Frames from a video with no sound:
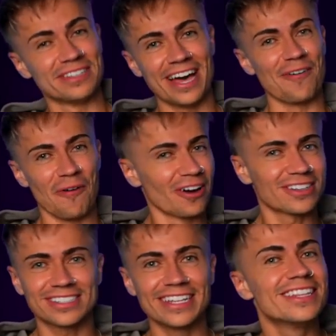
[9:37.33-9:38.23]
that
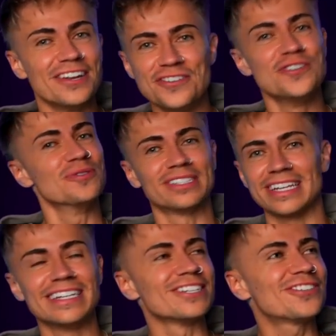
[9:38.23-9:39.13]
works in the news
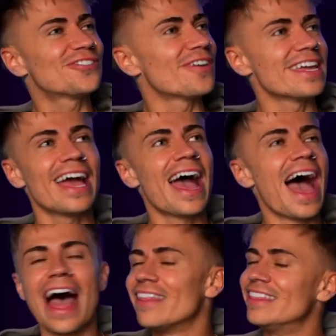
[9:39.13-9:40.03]
industry,
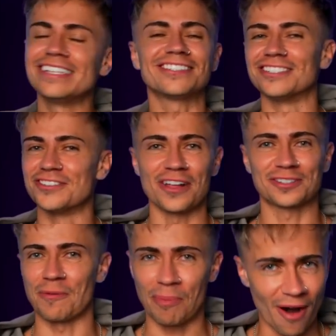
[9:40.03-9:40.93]
this does not
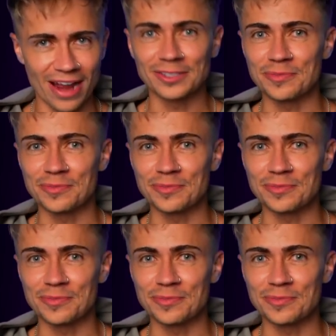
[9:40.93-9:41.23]
surprise